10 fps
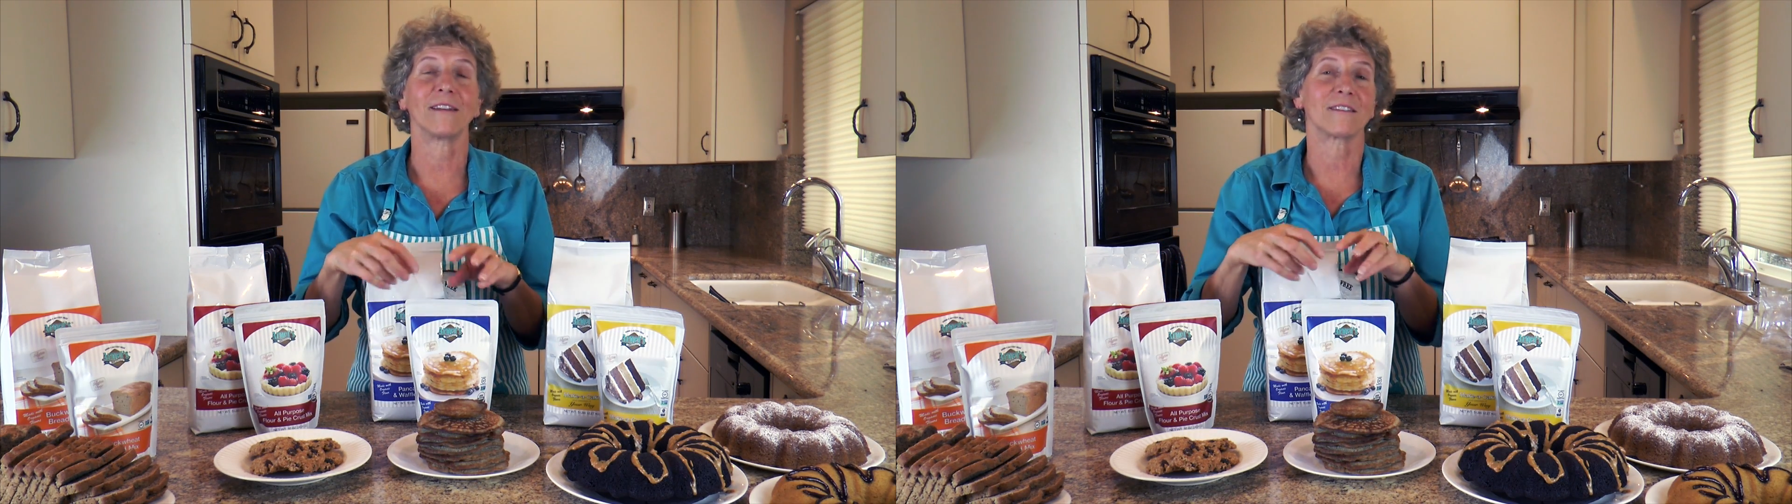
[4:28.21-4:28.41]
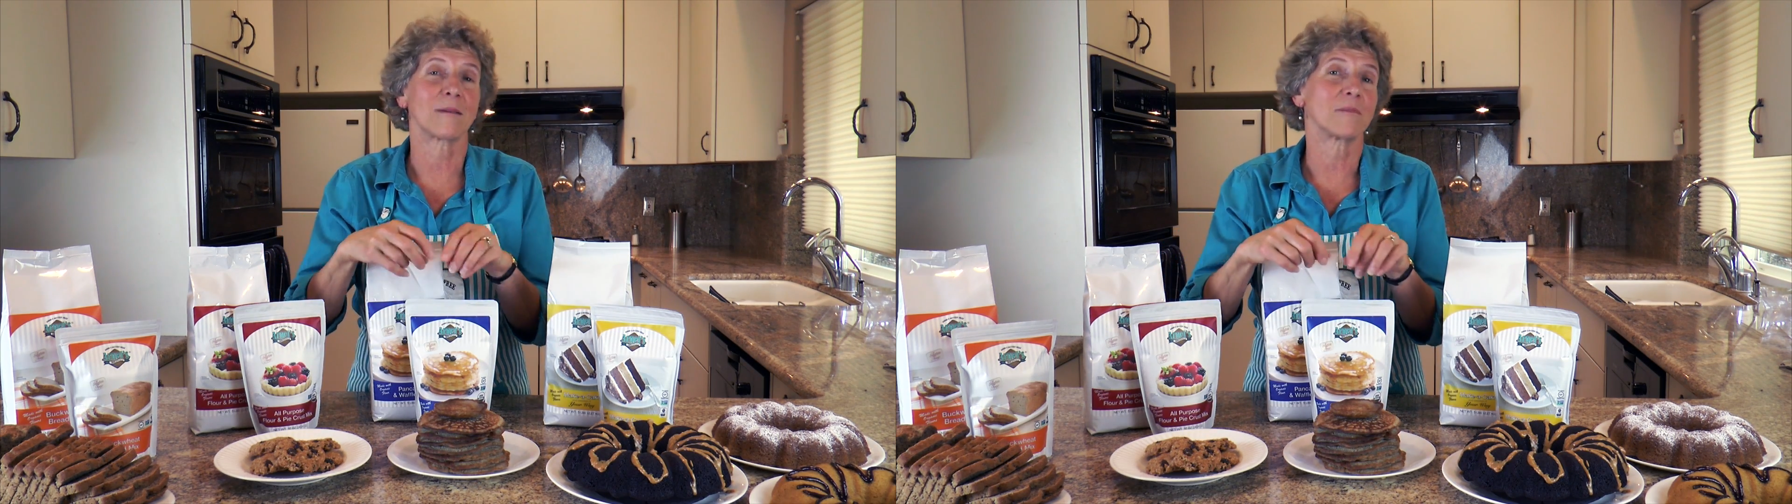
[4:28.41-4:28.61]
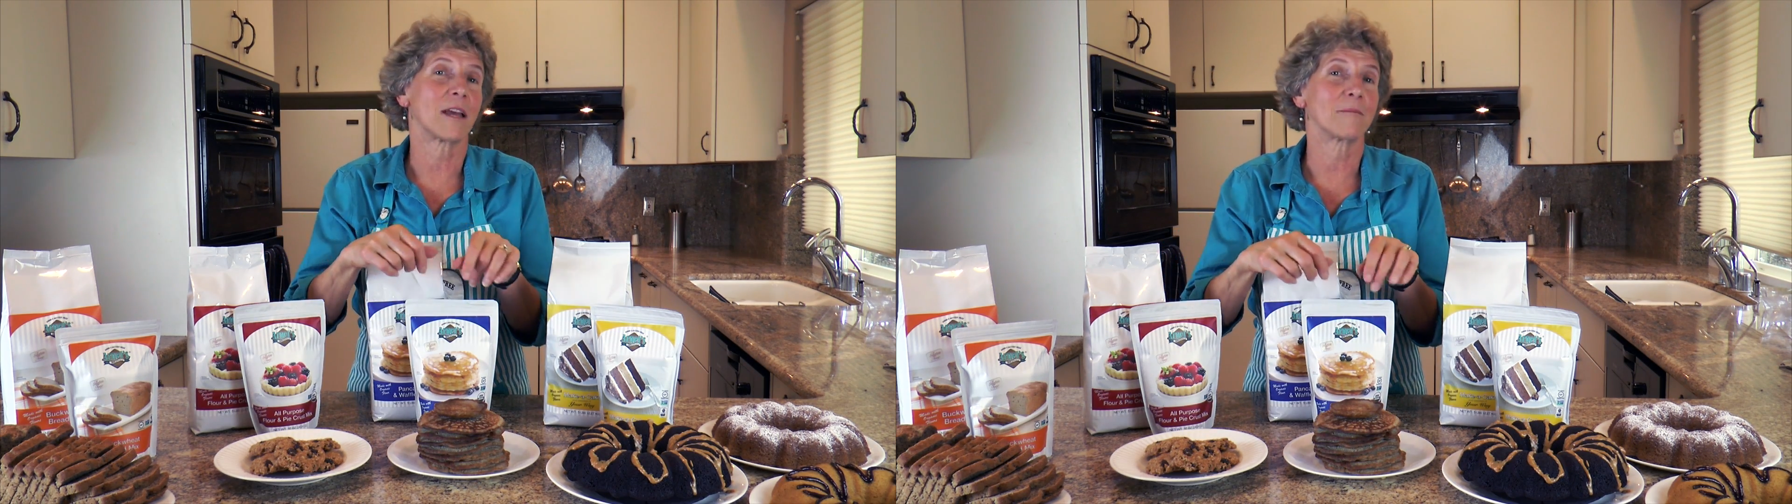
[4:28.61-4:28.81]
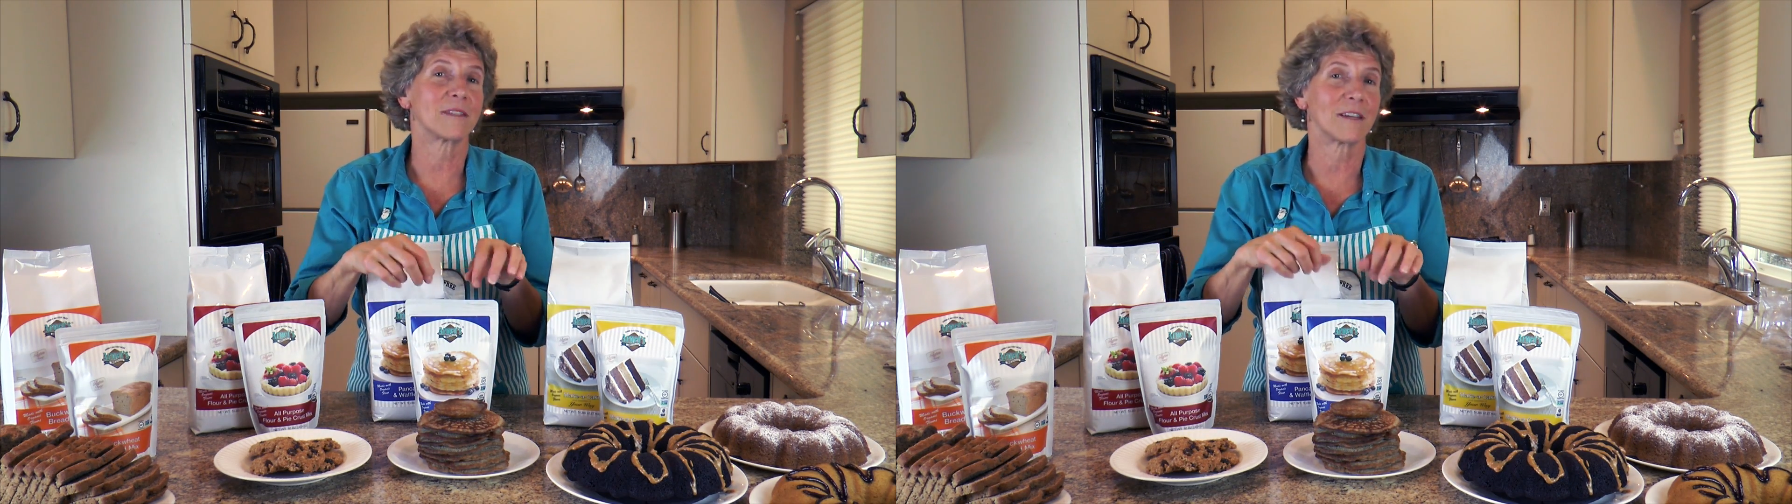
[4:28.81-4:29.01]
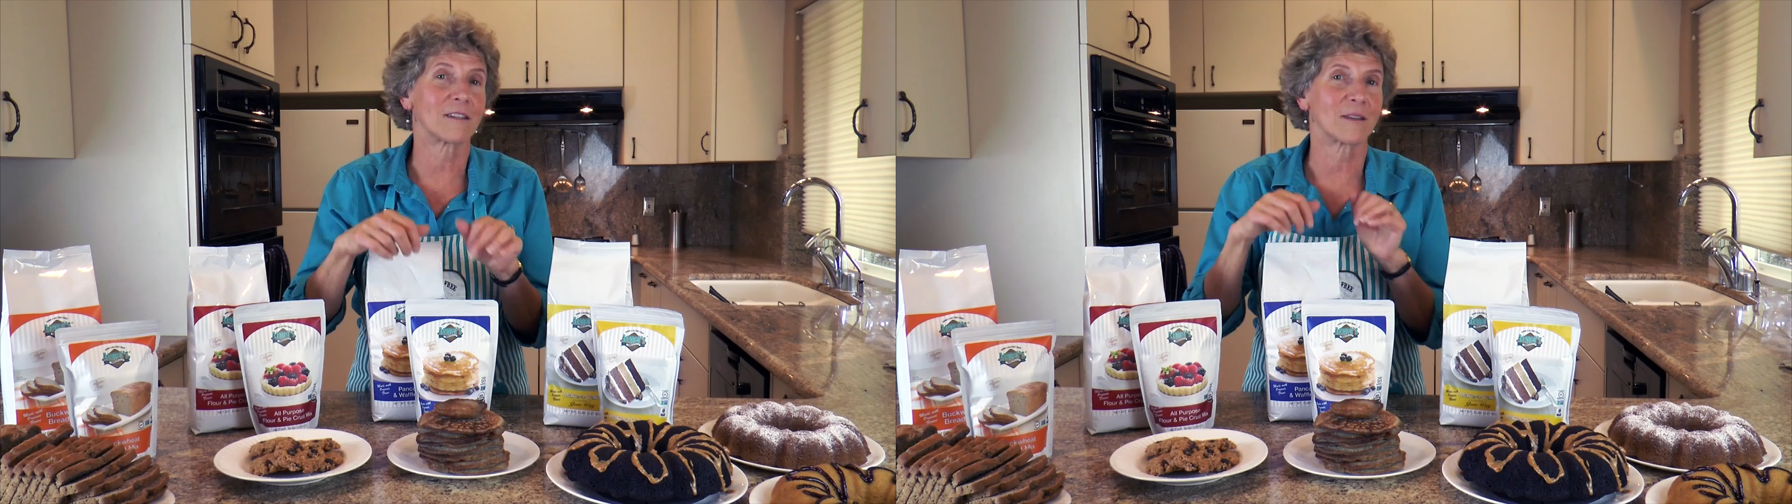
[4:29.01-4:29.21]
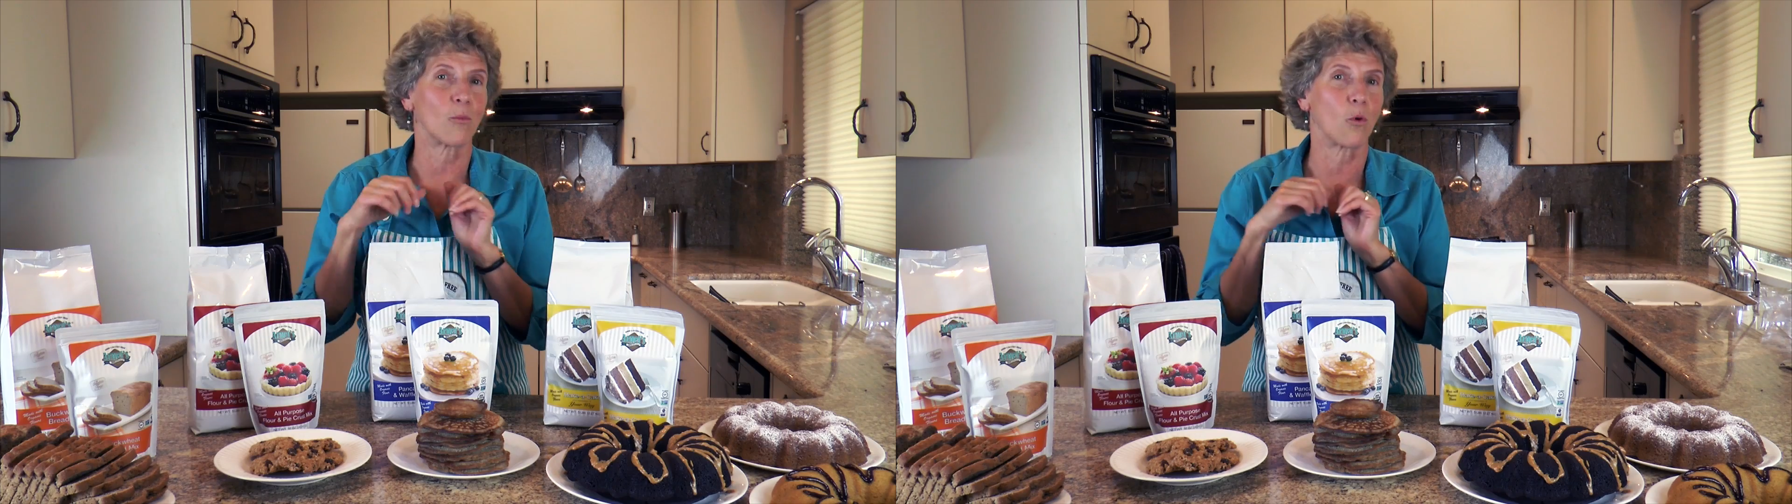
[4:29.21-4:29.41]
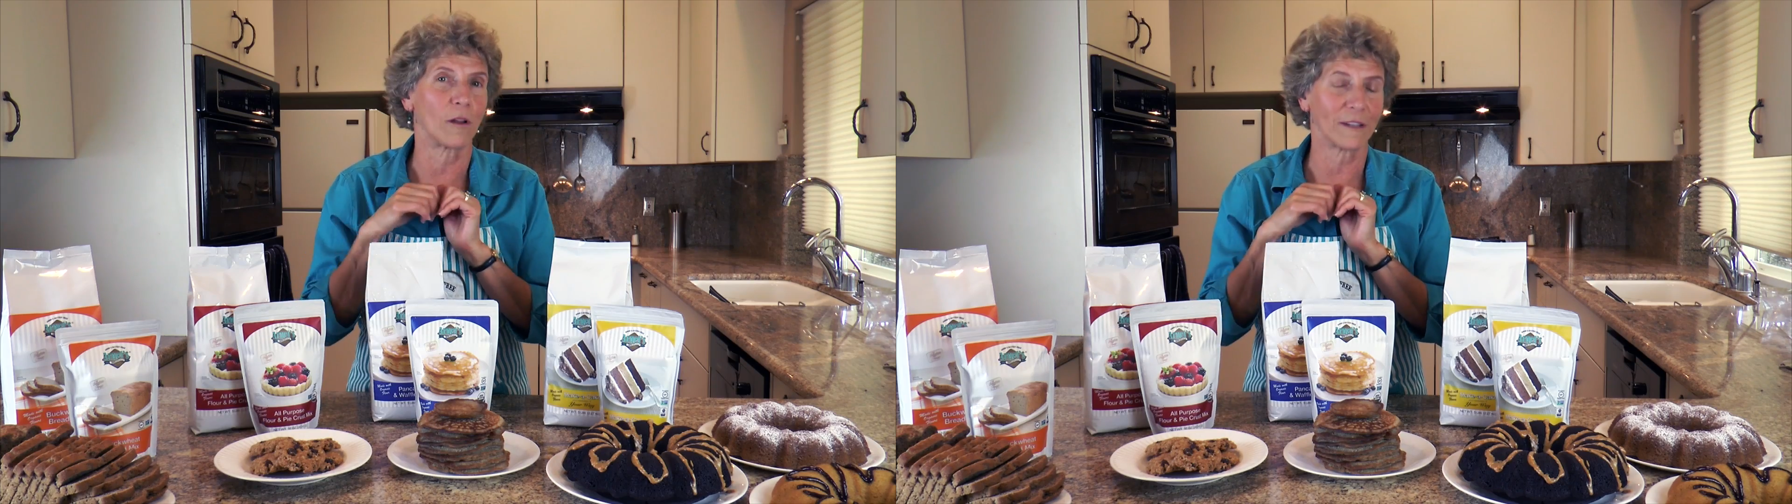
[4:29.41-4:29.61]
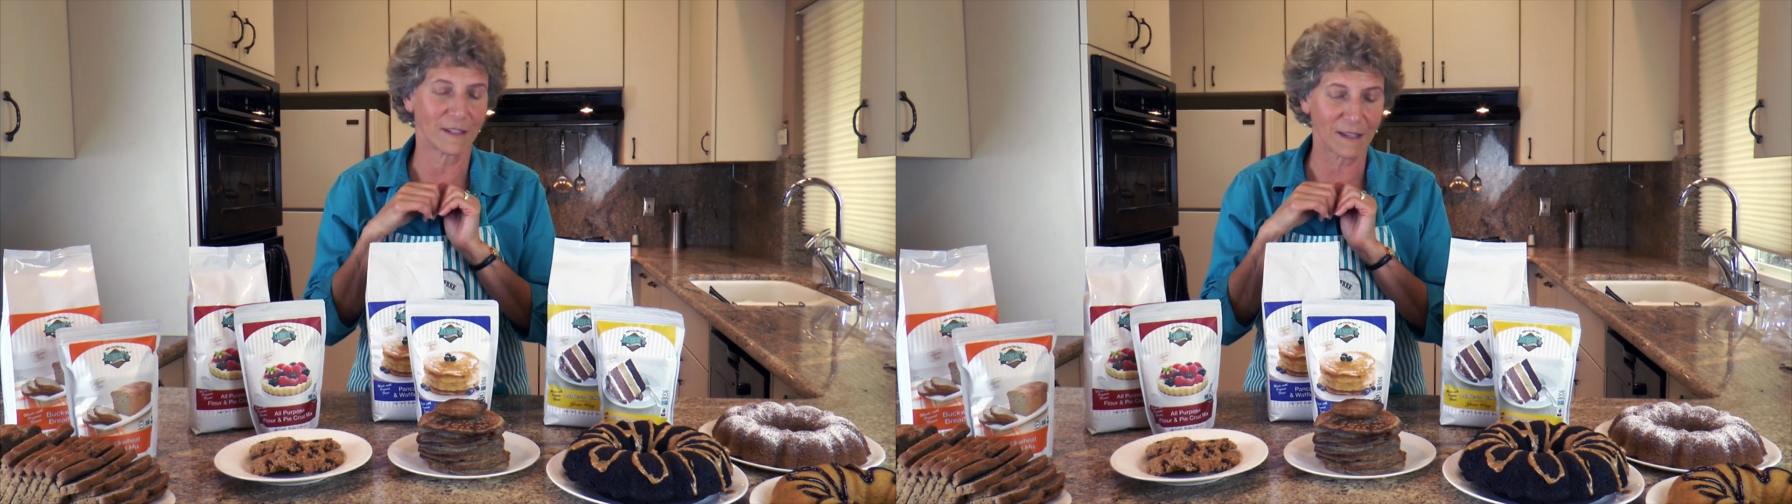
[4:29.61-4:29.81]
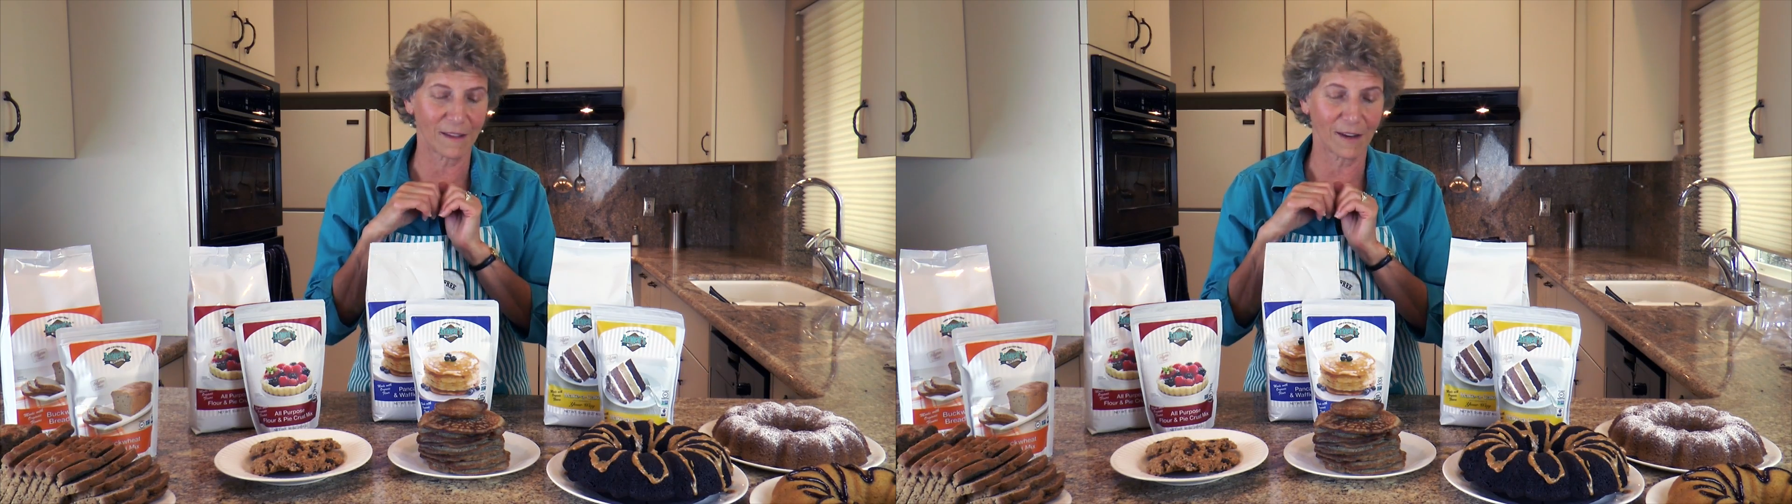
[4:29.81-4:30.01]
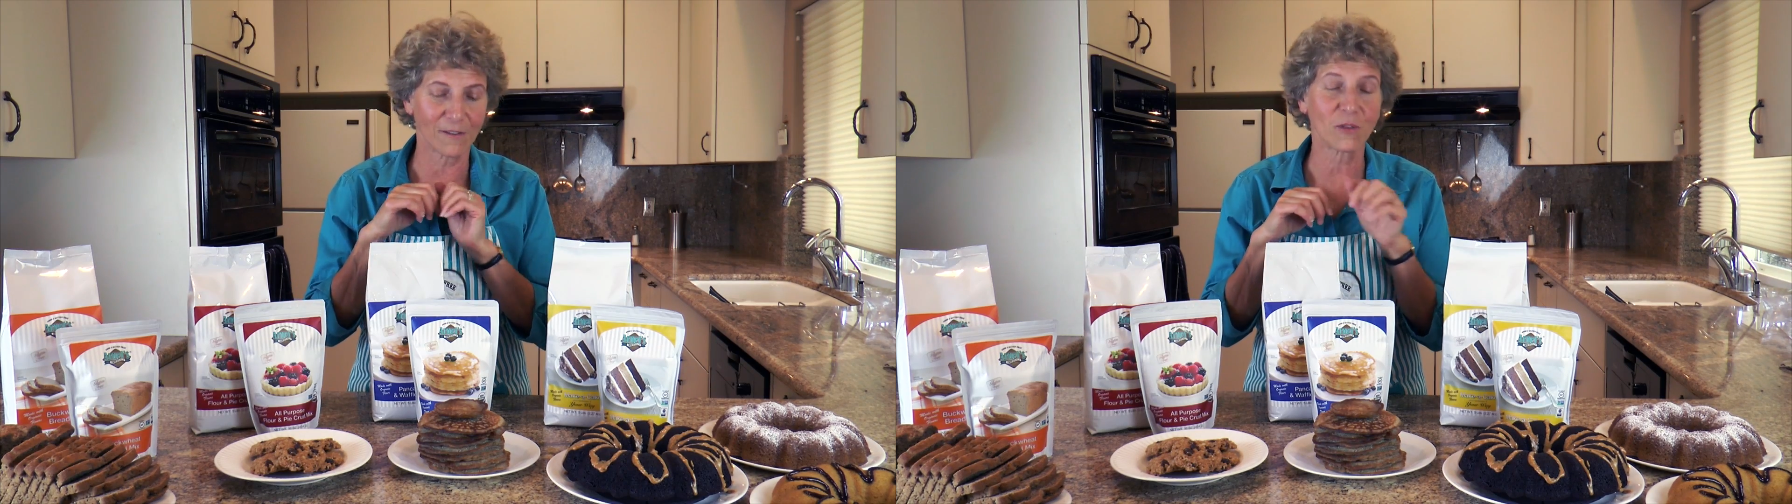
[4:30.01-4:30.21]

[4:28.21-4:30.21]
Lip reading: and sometimes stick some walnuts in there,